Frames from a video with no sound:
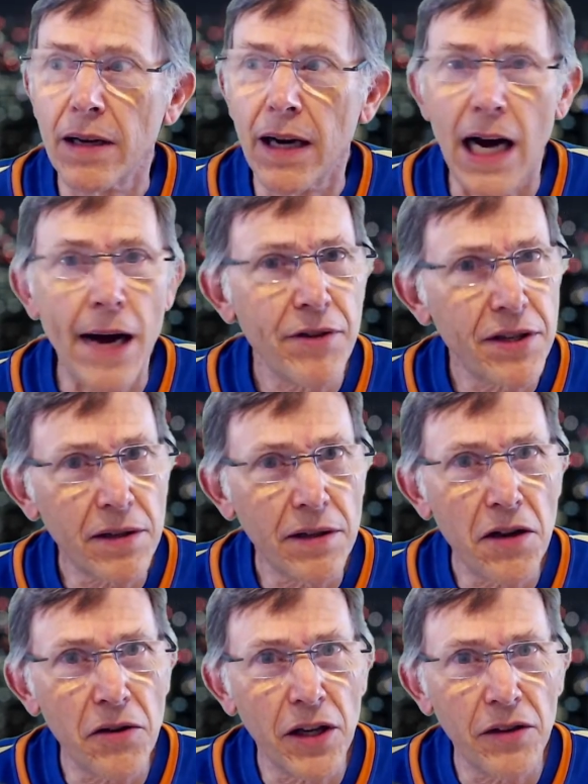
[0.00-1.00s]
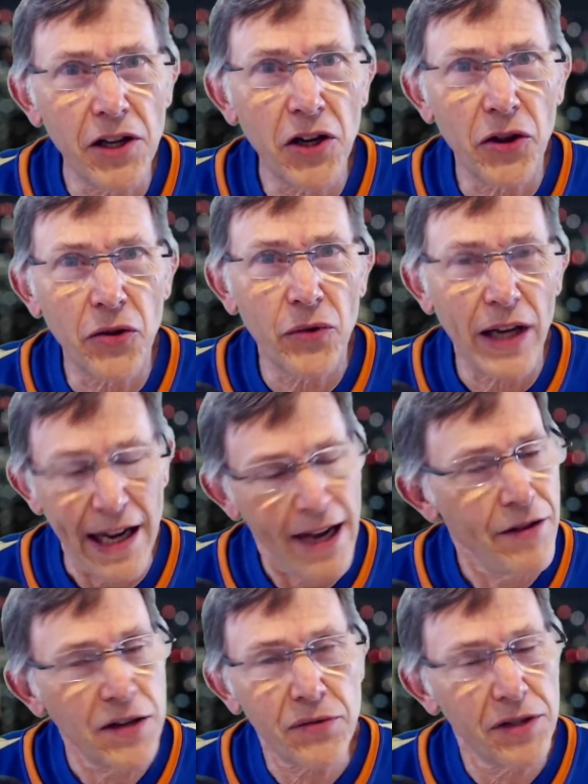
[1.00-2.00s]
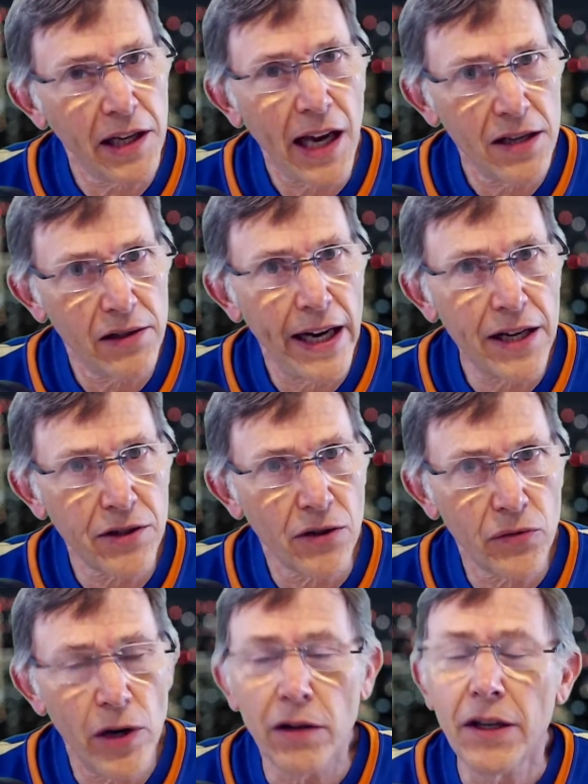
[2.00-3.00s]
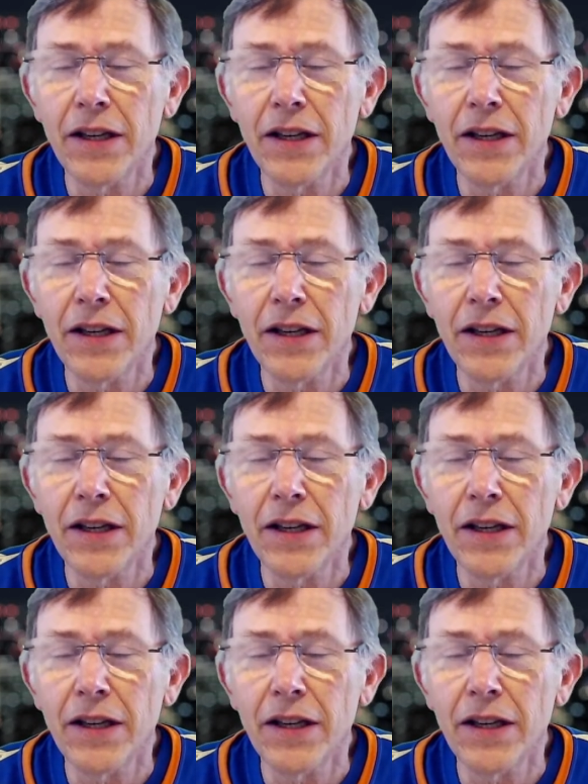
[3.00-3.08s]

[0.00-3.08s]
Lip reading: obviously, and this was the case last year as well.